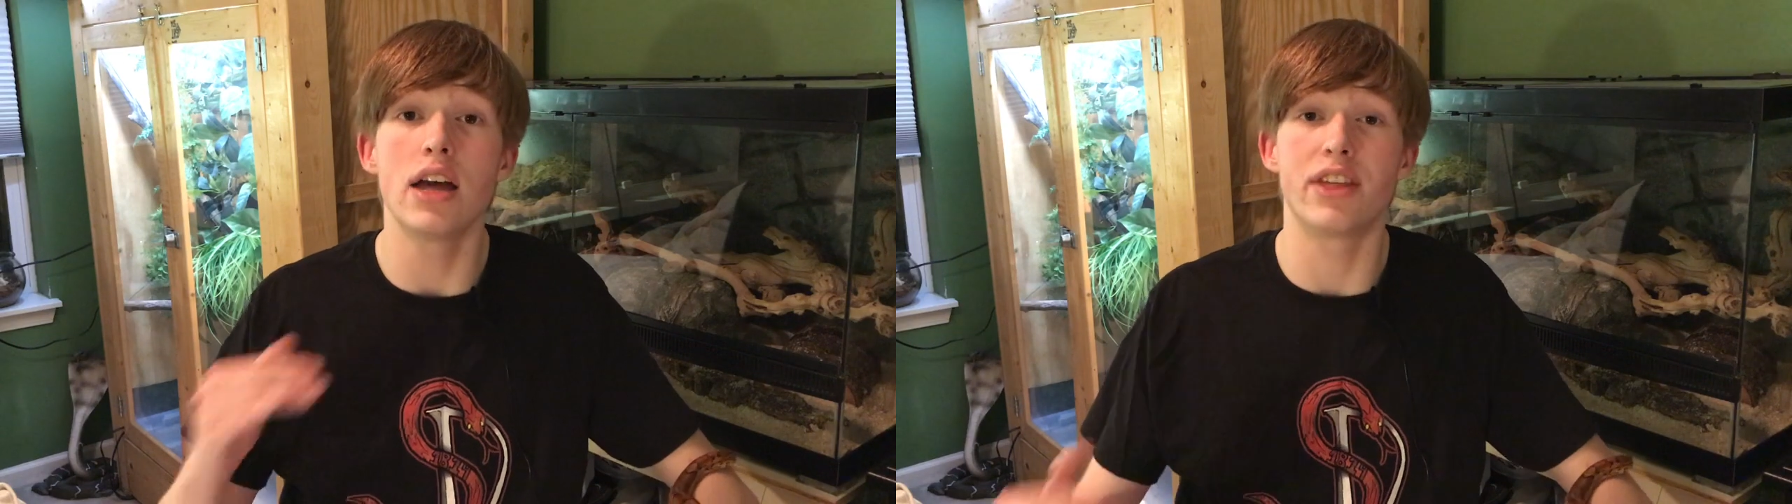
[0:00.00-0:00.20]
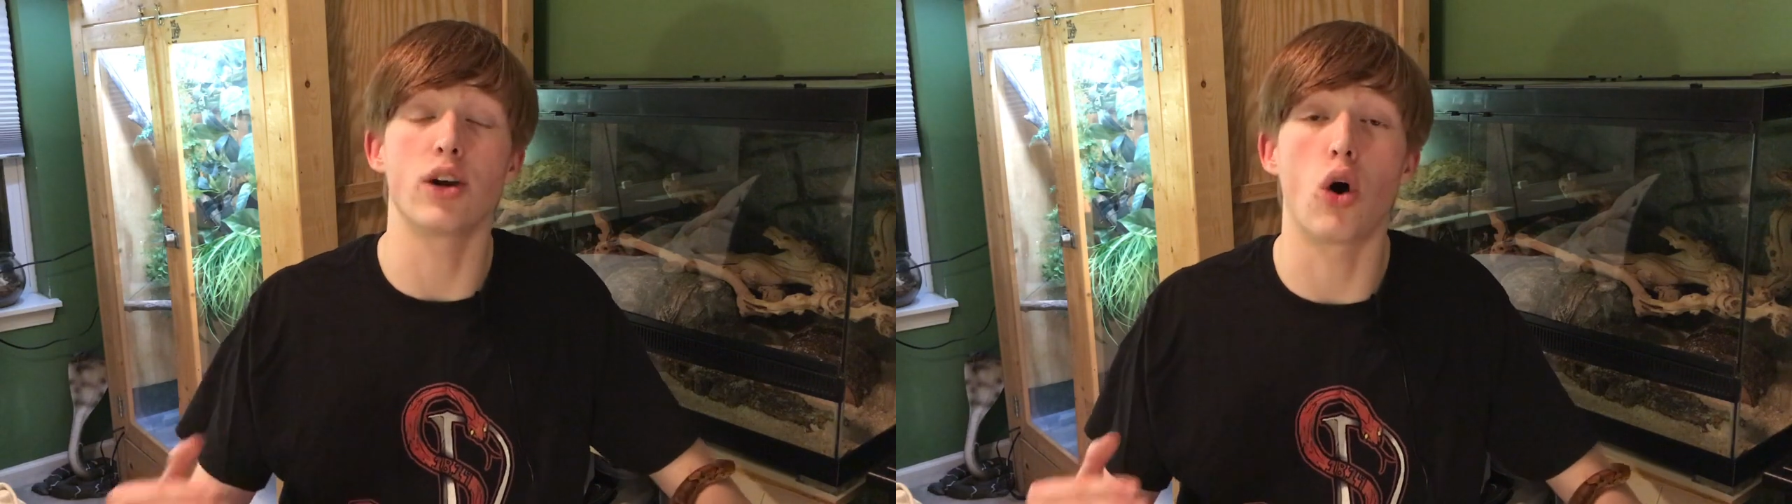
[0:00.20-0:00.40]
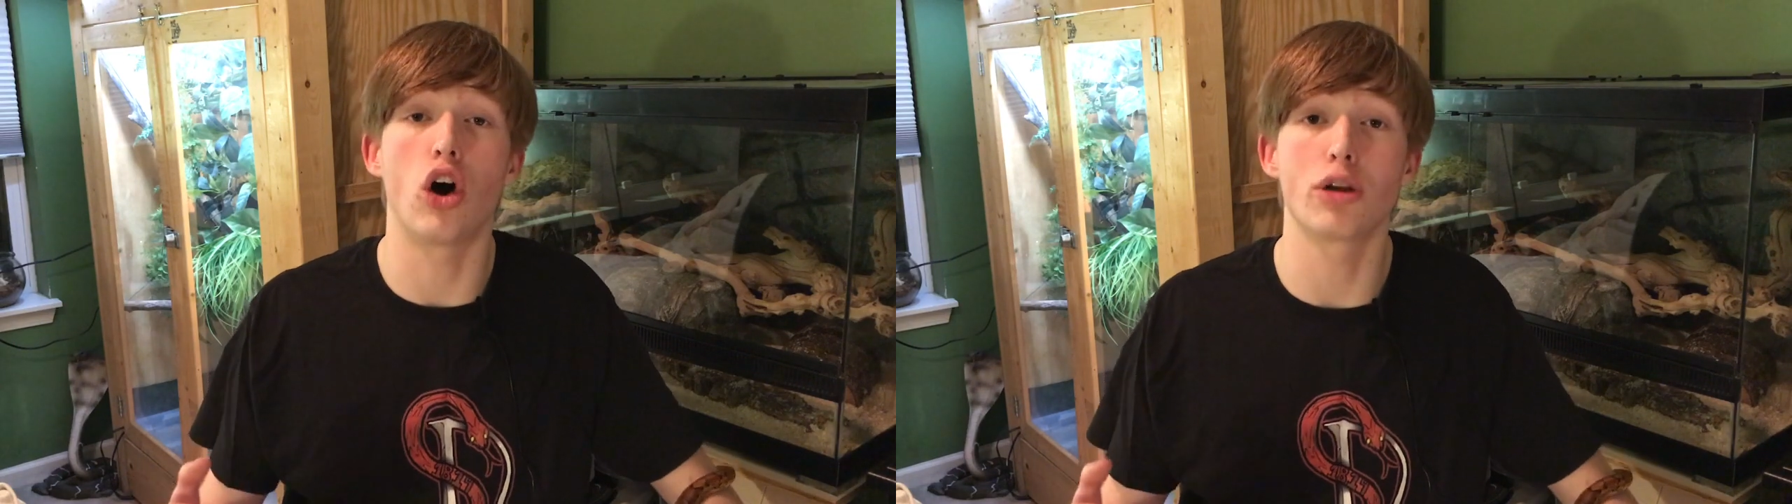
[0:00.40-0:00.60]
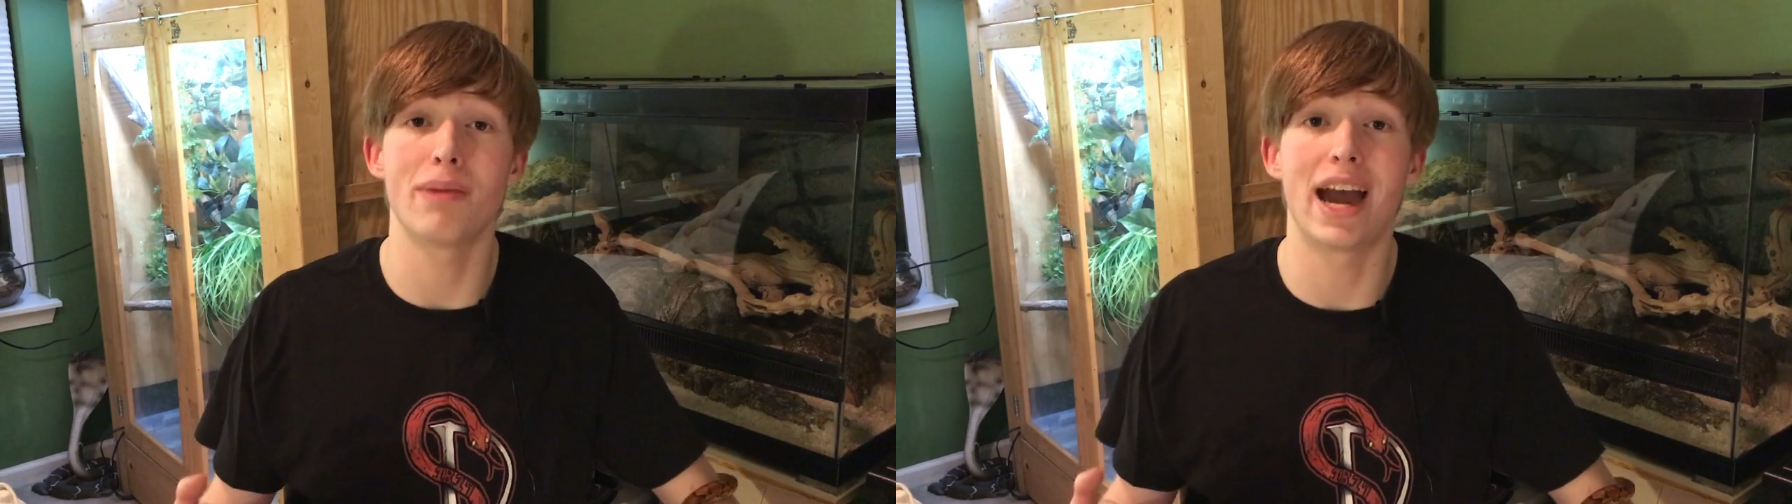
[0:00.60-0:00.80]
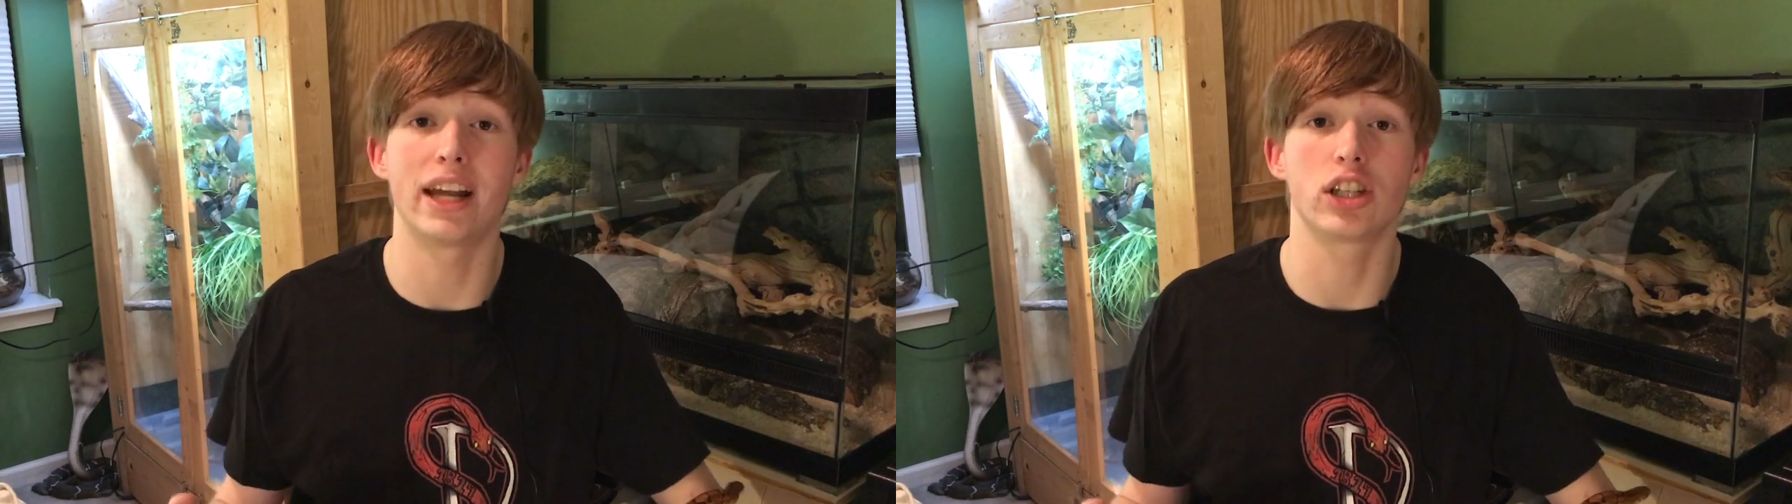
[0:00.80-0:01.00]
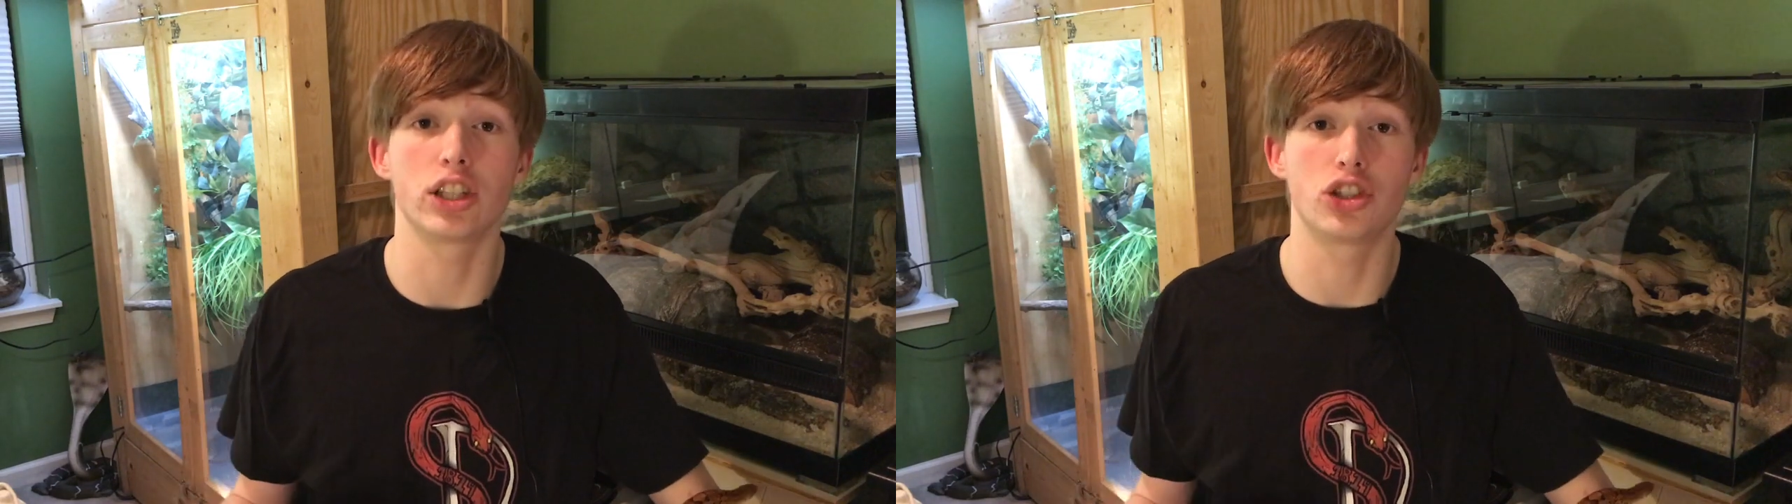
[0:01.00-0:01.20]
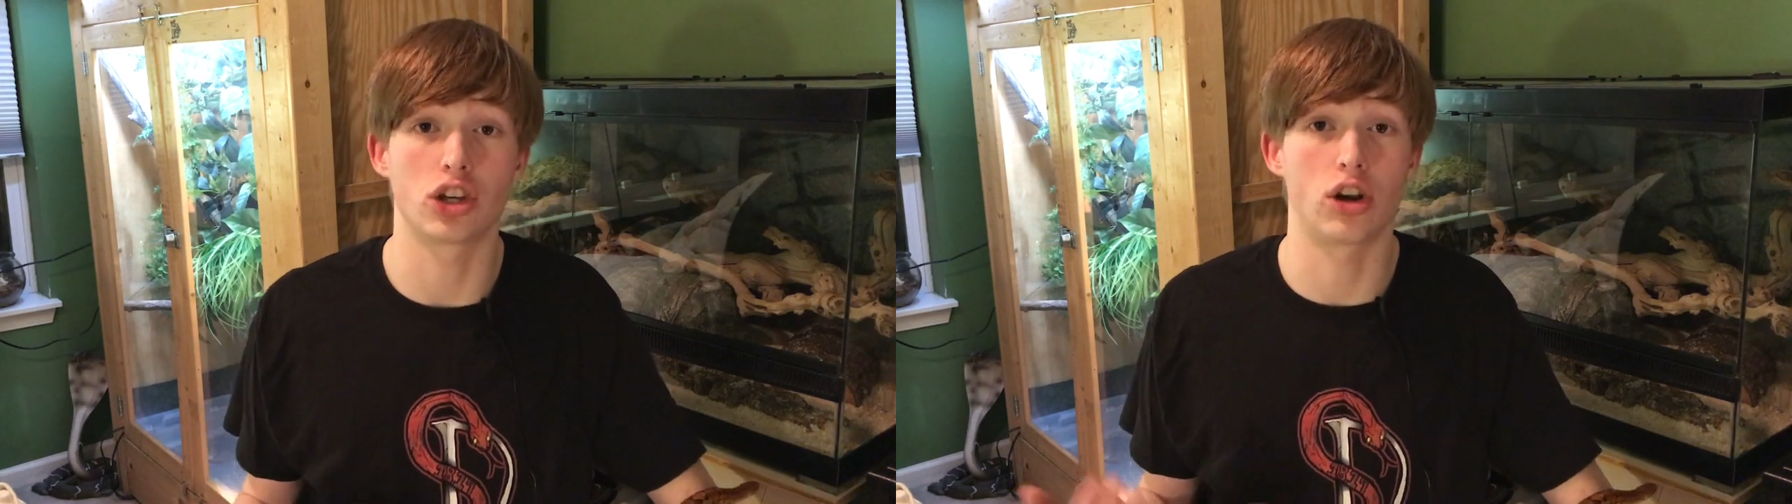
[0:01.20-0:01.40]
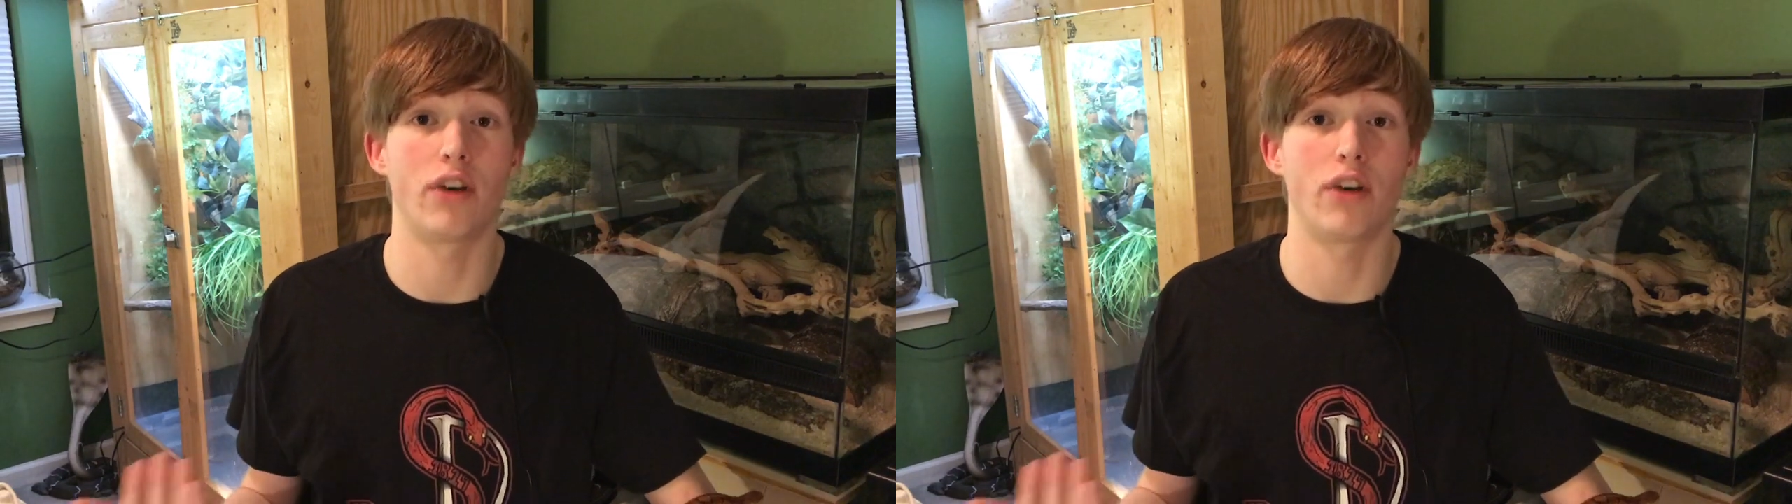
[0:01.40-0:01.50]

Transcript: they automatically shut